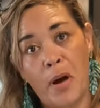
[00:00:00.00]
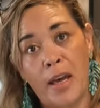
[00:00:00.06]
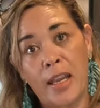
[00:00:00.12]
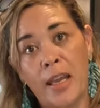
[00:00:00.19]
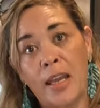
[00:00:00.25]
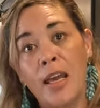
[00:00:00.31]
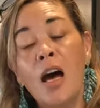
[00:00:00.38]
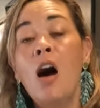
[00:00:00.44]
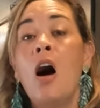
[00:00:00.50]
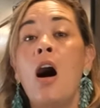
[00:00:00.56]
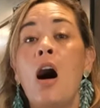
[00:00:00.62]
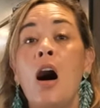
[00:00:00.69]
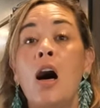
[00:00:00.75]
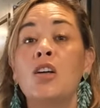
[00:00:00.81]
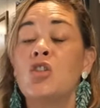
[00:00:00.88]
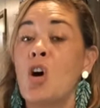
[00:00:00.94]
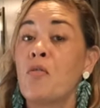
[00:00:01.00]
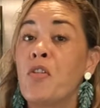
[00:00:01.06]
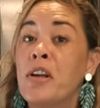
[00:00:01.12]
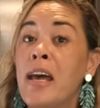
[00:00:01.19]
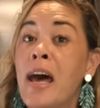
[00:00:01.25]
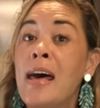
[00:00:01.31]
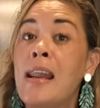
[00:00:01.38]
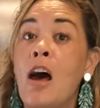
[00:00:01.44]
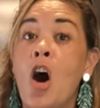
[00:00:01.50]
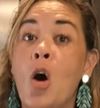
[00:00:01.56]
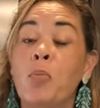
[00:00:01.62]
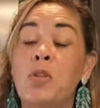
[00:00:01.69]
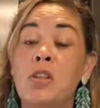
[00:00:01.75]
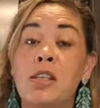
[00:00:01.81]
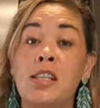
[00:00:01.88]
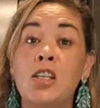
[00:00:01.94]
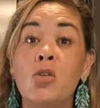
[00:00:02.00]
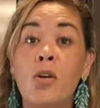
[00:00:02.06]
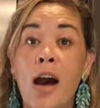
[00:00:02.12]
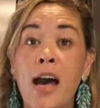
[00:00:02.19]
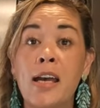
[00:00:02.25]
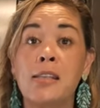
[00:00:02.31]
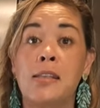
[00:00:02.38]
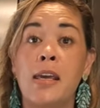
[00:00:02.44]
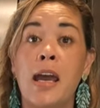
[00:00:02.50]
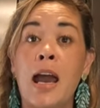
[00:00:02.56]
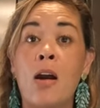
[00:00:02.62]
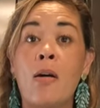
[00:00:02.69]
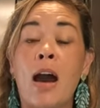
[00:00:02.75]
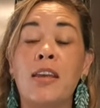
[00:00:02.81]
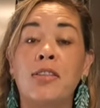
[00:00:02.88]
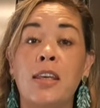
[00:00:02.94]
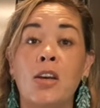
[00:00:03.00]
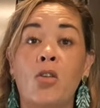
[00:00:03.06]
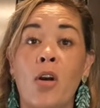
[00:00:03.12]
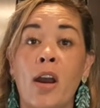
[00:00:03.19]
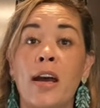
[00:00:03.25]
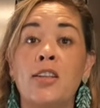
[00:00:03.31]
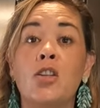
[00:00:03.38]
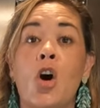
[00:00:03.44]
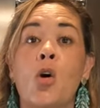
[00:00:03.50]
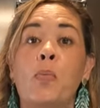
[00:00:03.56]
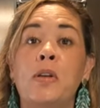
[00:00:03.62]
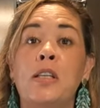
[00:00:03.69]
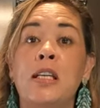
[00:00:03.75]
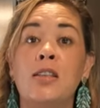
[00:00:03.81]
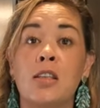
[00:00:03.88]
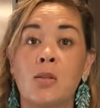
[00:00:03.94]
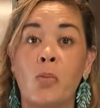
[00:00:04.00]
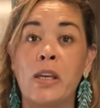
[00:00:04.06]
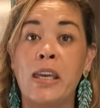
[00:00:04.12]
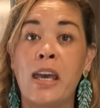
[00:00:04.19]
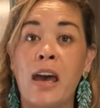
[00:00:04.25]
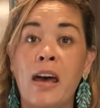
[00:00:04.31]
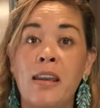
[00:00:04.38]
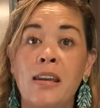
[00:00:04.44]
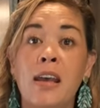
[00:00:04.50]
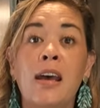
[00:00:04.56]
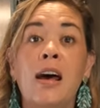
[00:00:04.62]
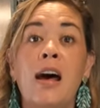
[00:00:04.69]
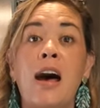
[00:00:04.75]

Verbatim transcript: Yes. Uh, don't forget, I hope to see you guys there at the grand opening this weekend